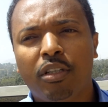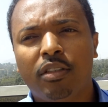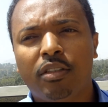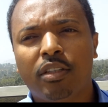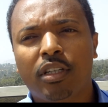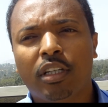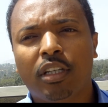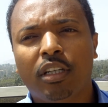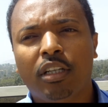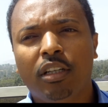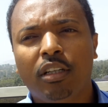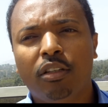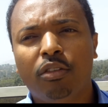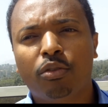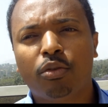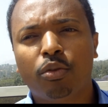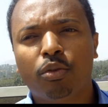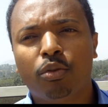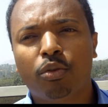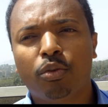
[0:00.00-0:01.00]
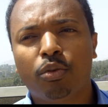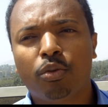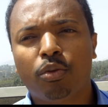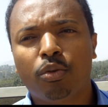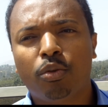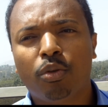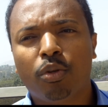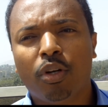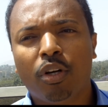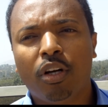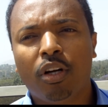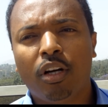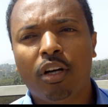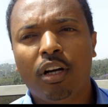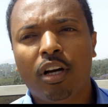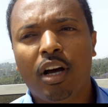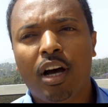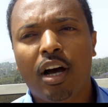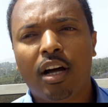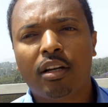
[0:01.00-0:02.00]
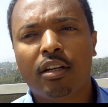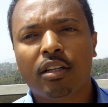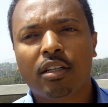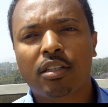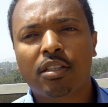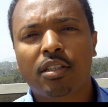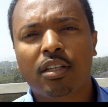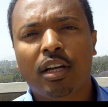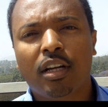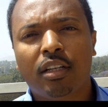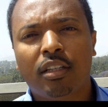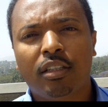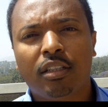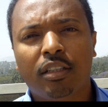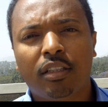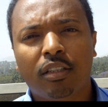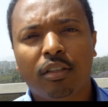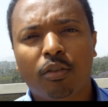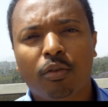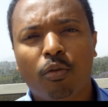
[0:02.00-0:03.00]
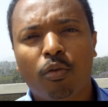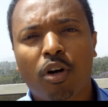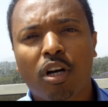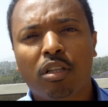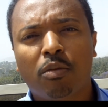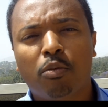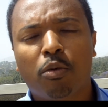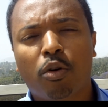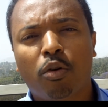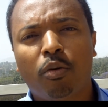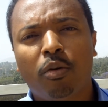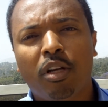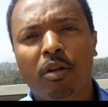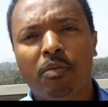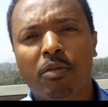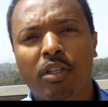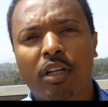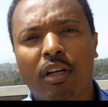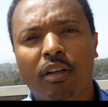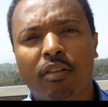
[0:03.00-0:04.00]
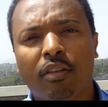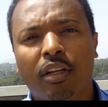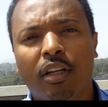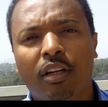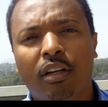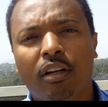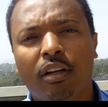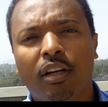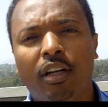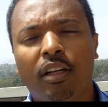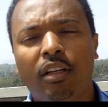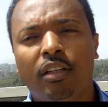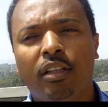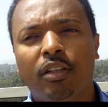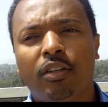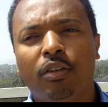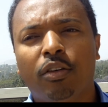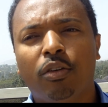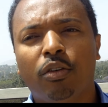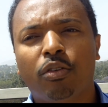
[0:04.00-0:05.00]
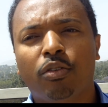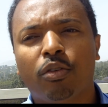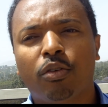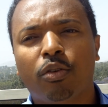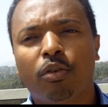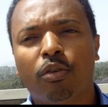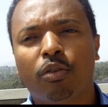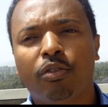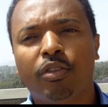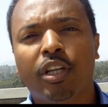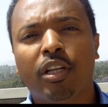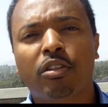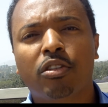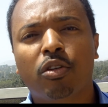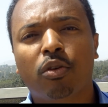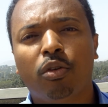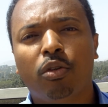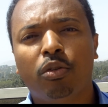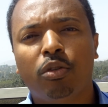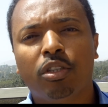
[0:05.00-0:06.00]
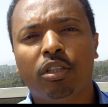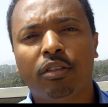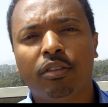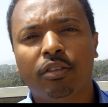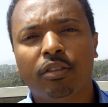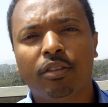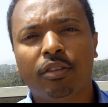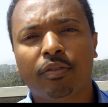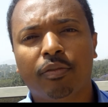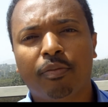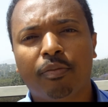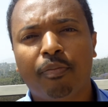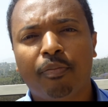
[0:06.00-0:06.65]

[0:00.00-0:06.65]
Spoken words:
is the key to understand what problems are there and also their solutions.